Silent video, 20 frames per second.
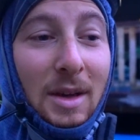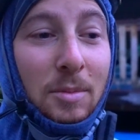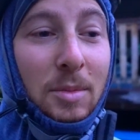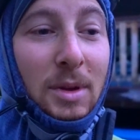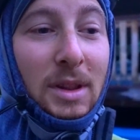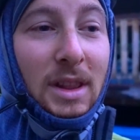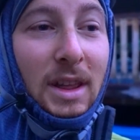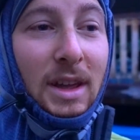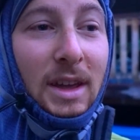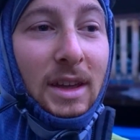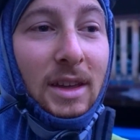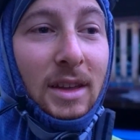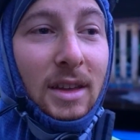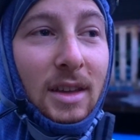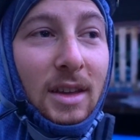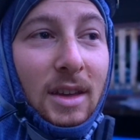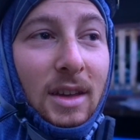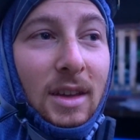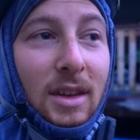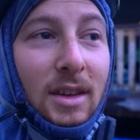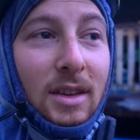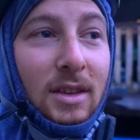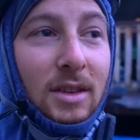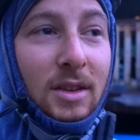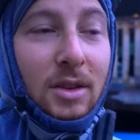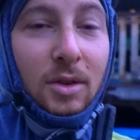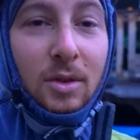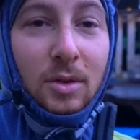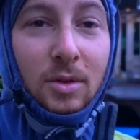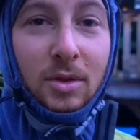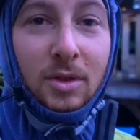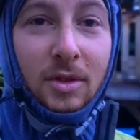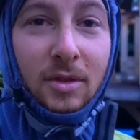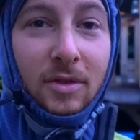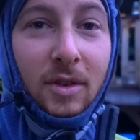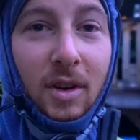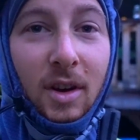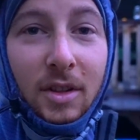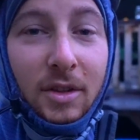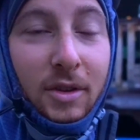But, like, you know, the
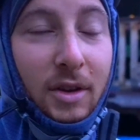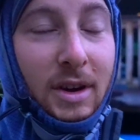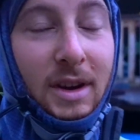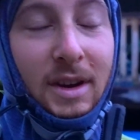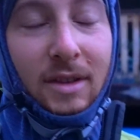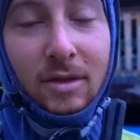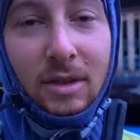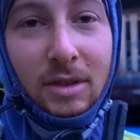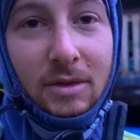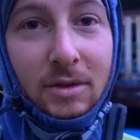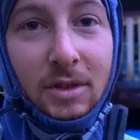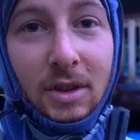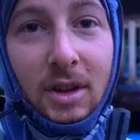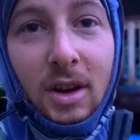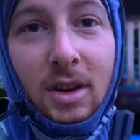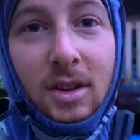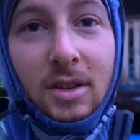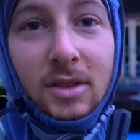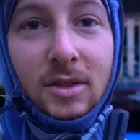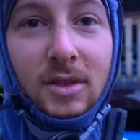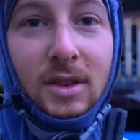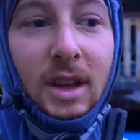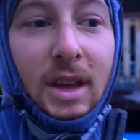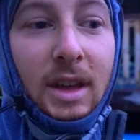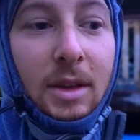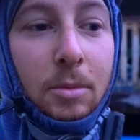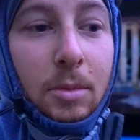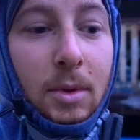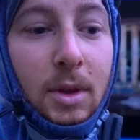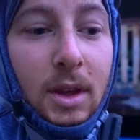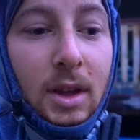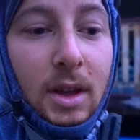father, I never even caught his name,